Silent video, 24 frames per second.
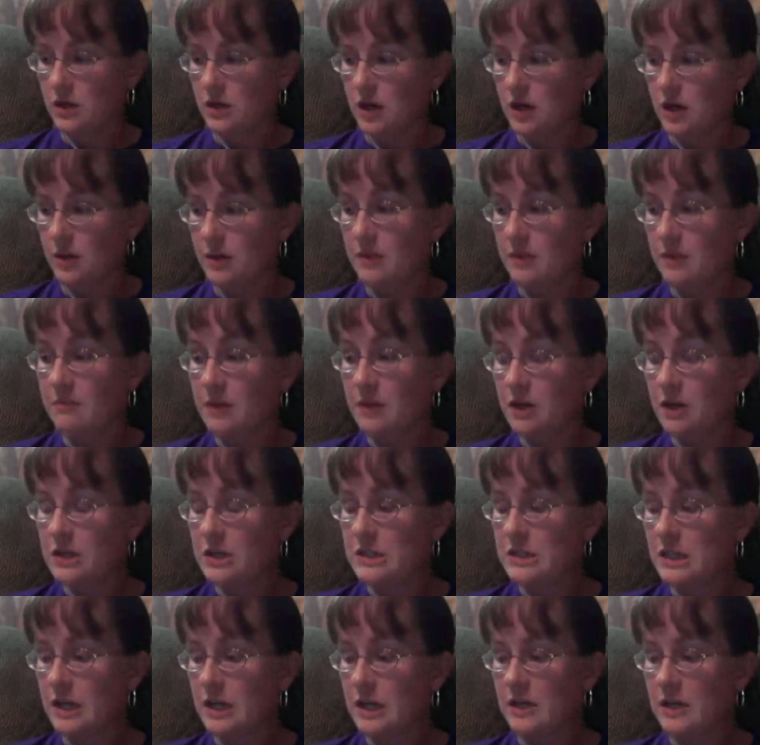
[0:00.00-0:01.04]
And Mary
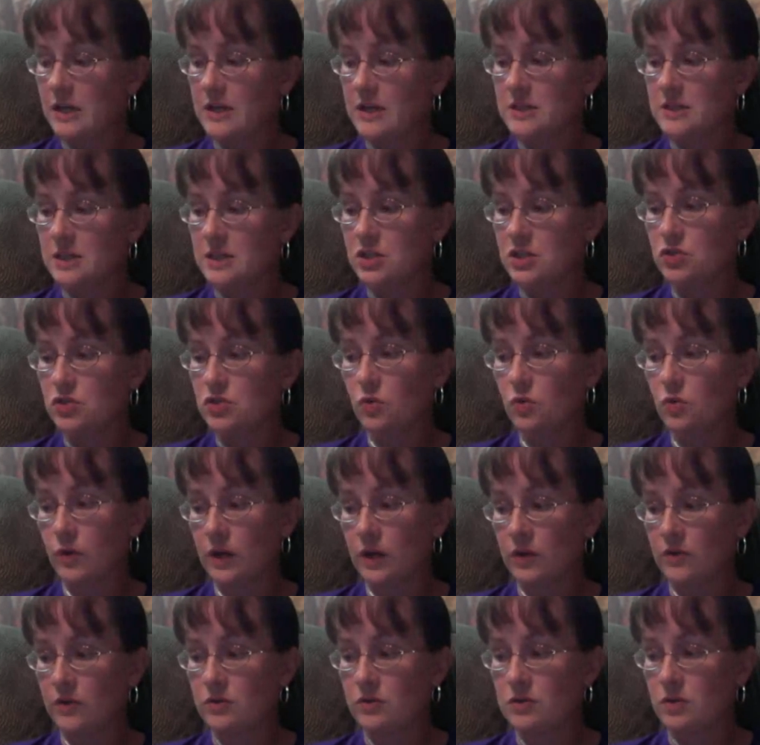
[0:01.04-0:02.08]
said, essential
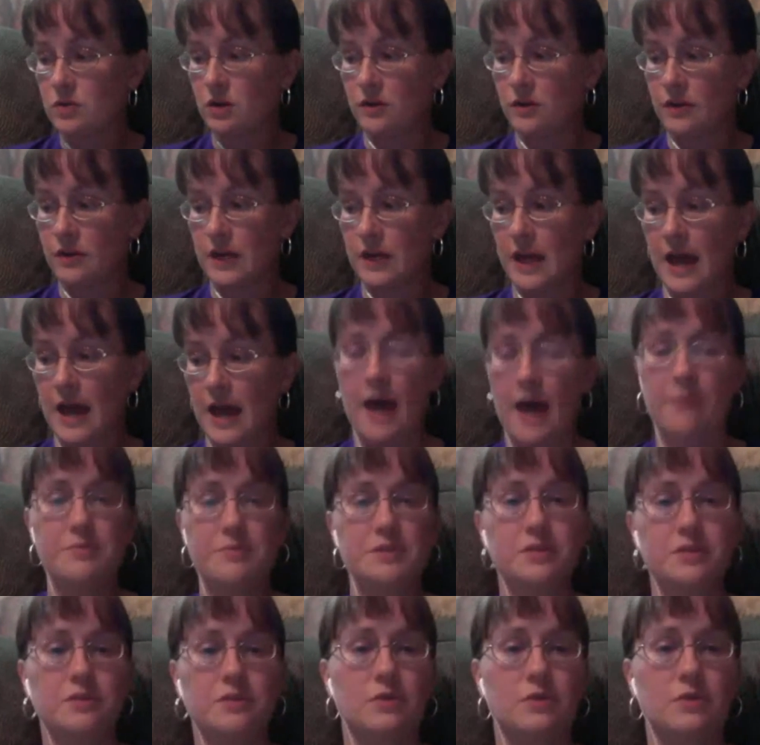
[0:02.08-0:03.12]
oils are the
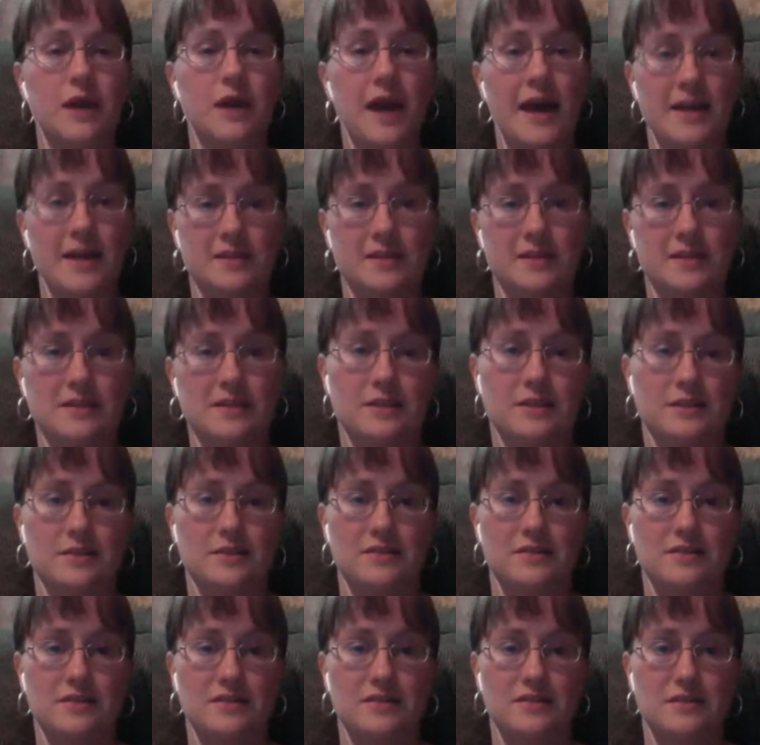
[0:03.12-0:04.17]
absolute
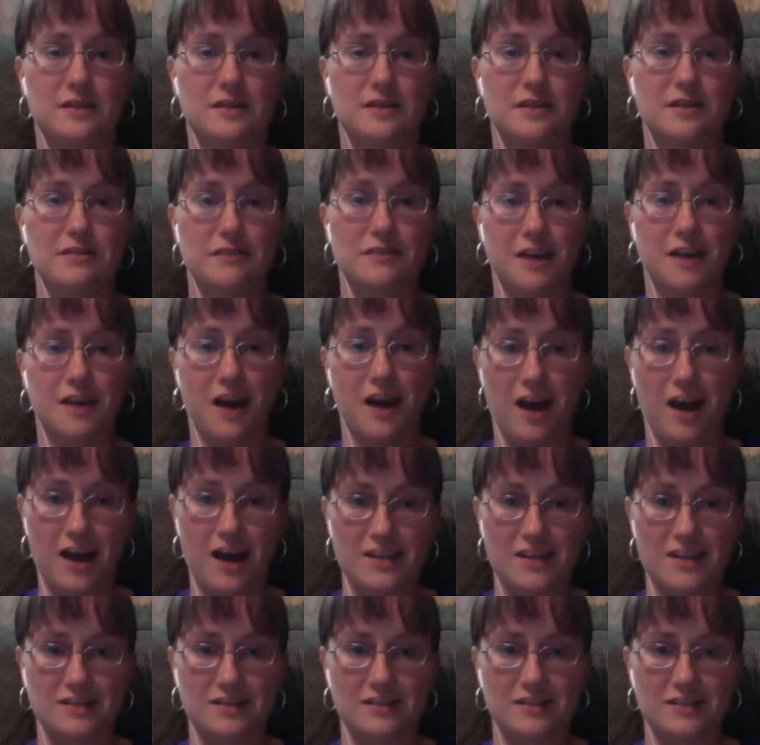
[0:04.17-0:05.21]
essence of
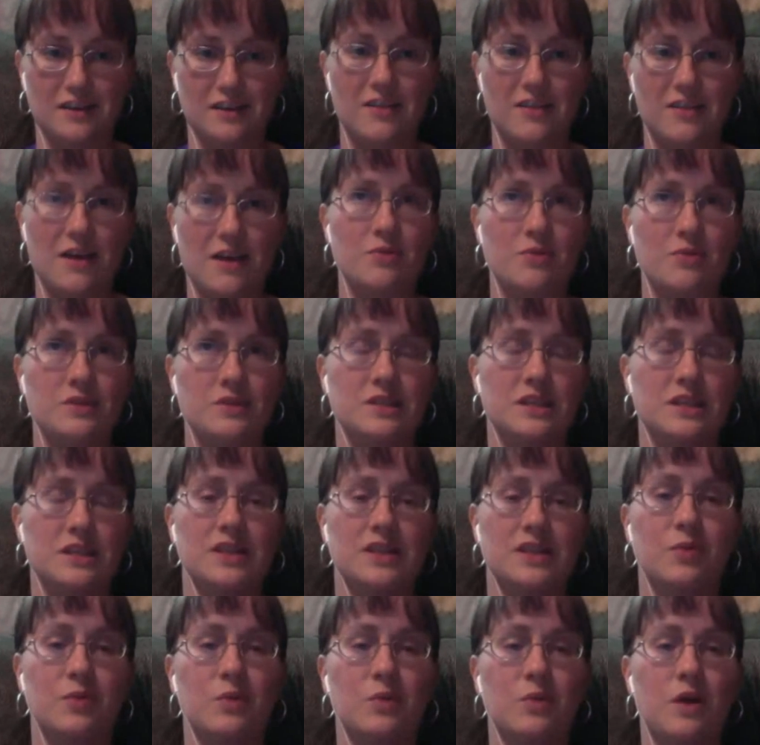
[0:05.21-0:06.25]
God. And that was like
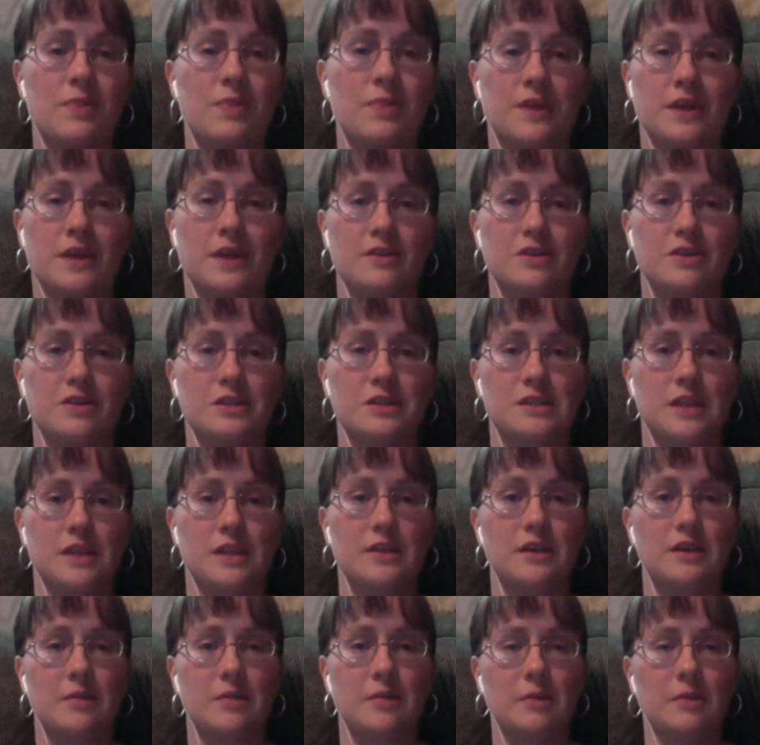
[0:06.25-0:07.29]
the one thing that she said that
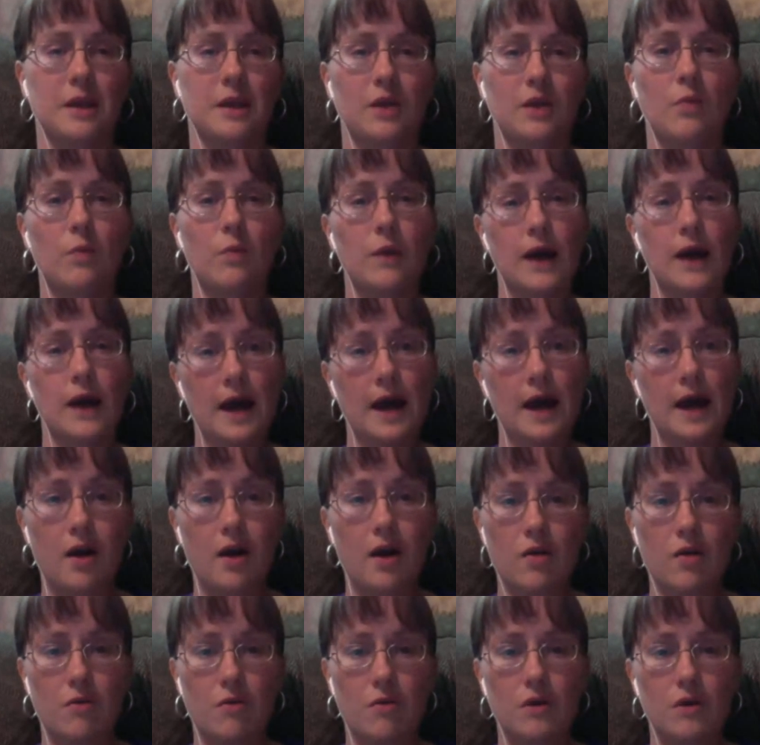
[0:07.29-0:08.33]
I'm like,
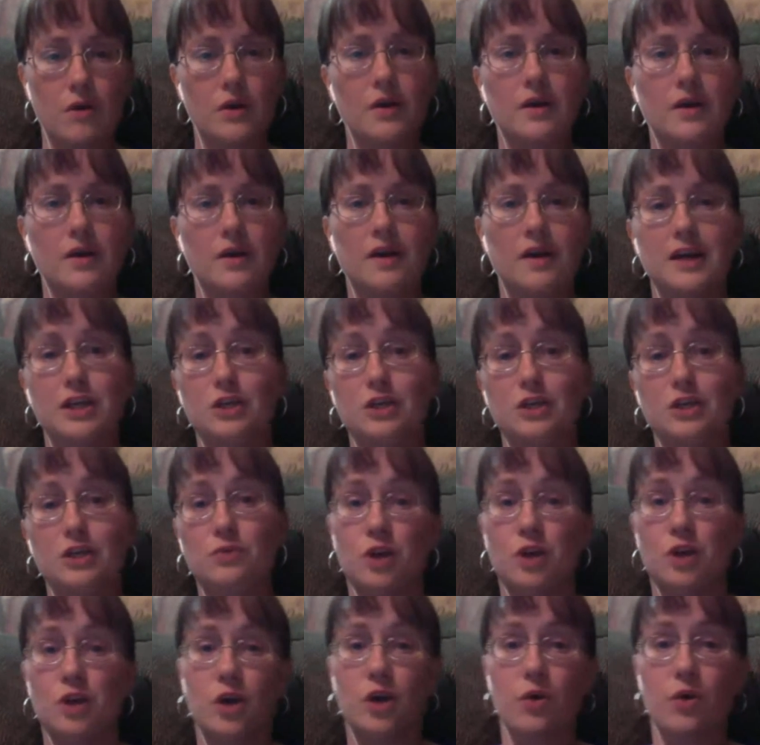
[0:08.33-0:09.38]
wow, you
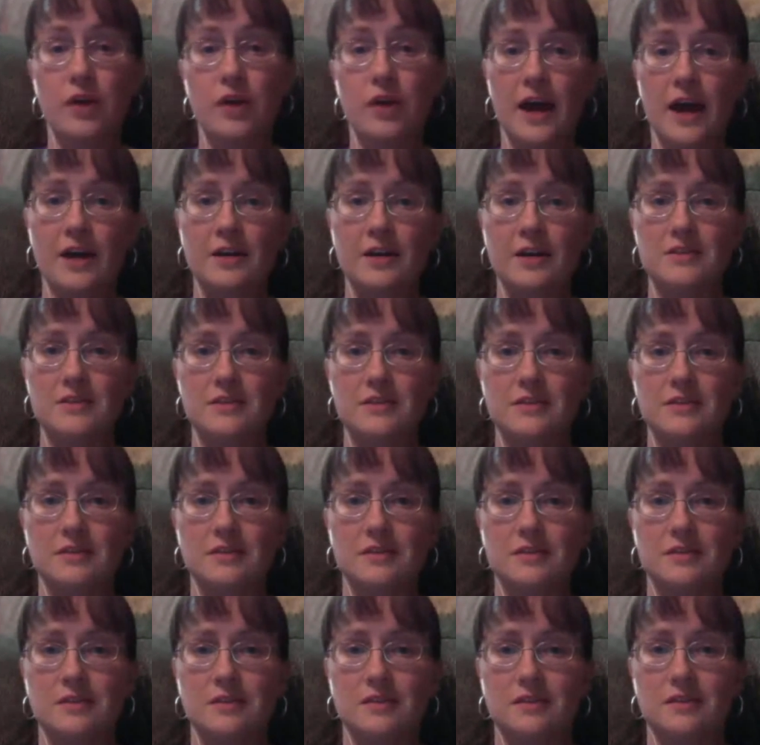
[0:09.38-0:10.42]
know that?
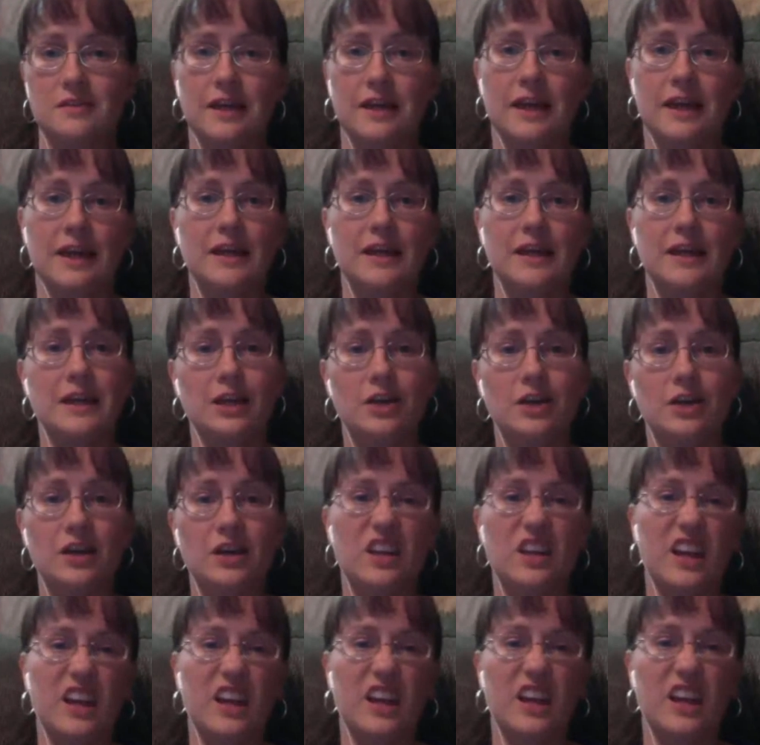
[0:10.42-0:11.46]
Like I hear it
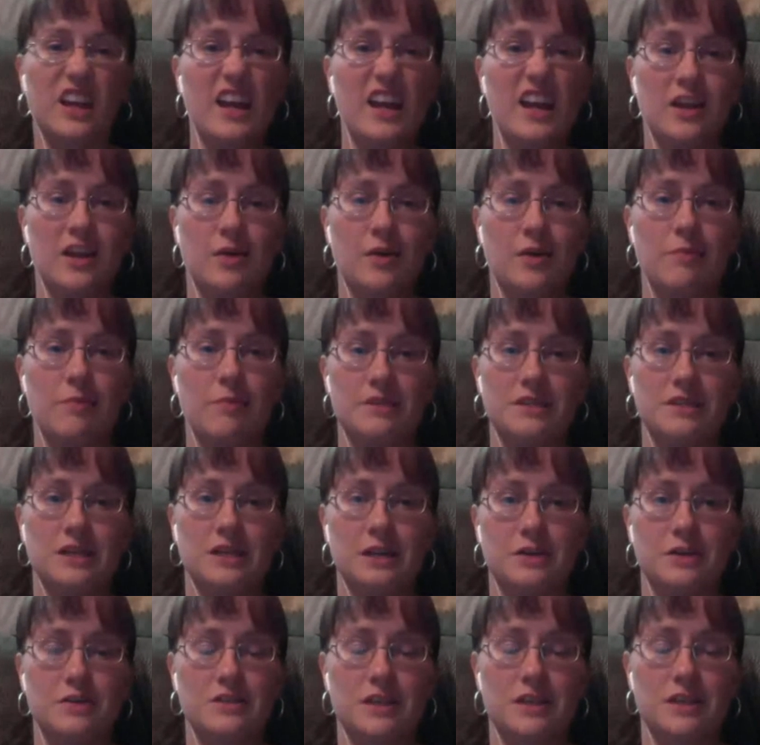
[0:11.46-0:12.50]
and I kind of know it, but to
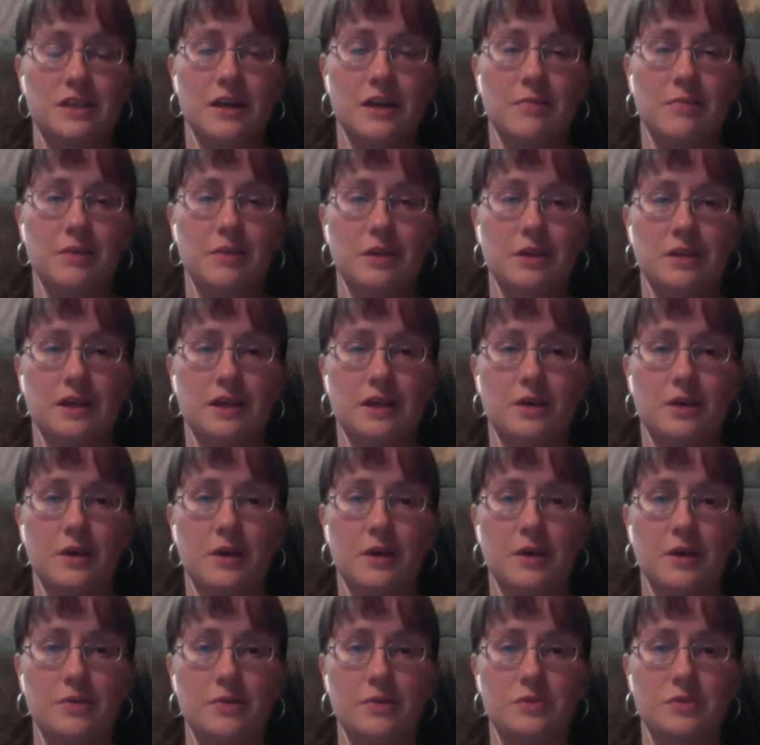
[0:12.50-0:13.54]
hear her say it, put it that
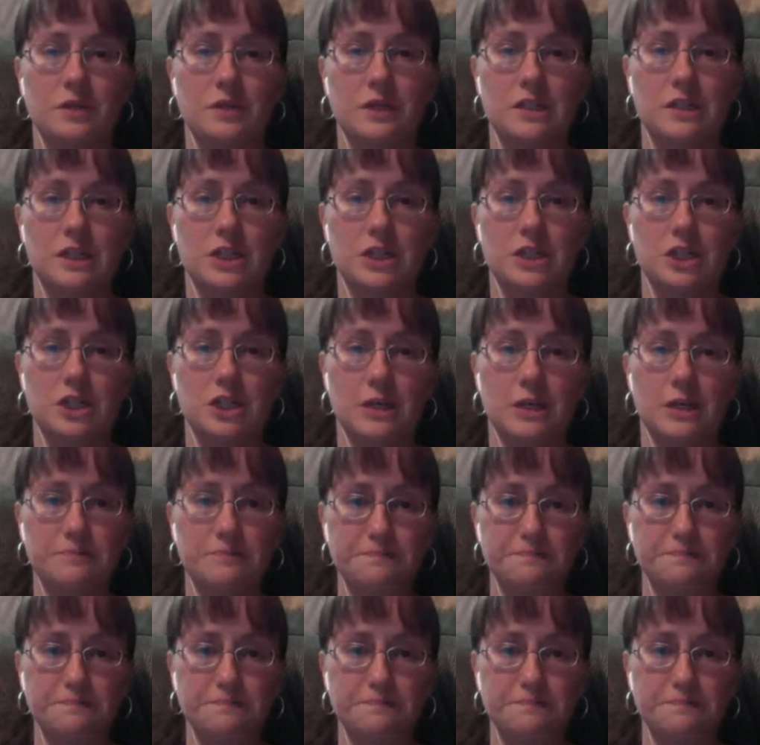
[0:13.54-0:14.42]
way, was really touching.